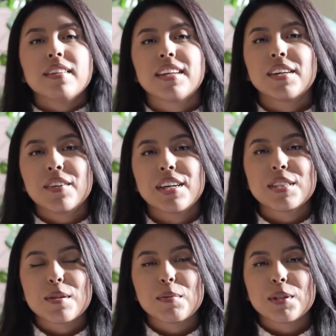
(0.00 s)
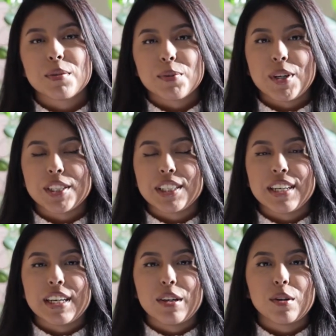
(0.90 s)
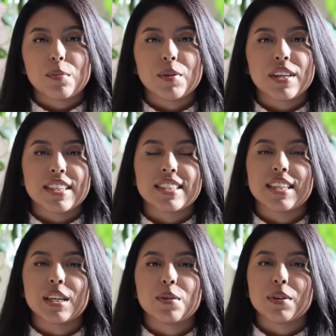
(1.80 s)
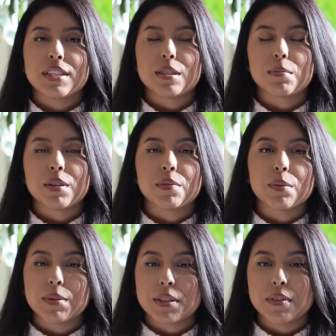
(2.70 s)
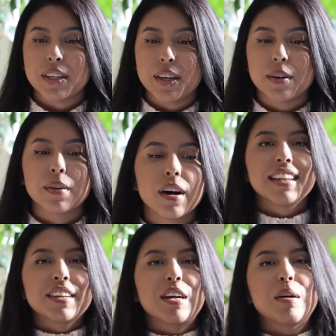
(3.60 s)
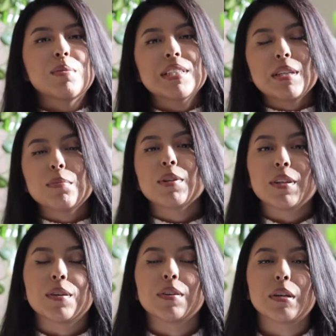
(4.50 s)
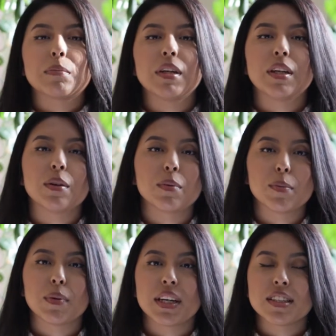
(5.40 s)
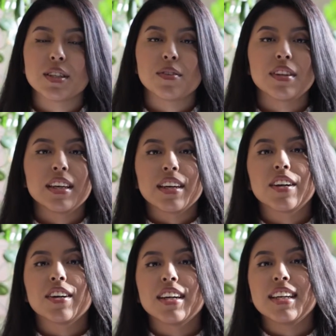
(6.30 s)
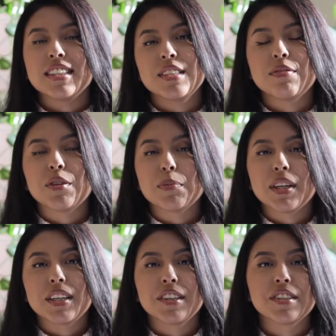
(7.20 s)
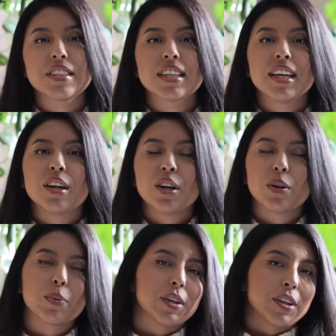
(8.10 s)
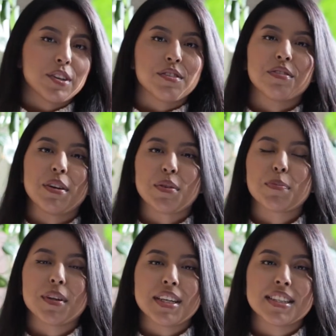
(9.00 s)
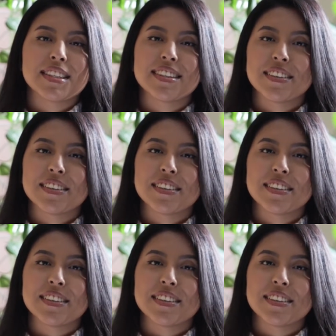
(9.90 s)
Thank you guys so much for watching, and I hope you guys take away something from this video. And in the comments down below, let me know what plants you think are easy for beginners, or what are your favorite plants.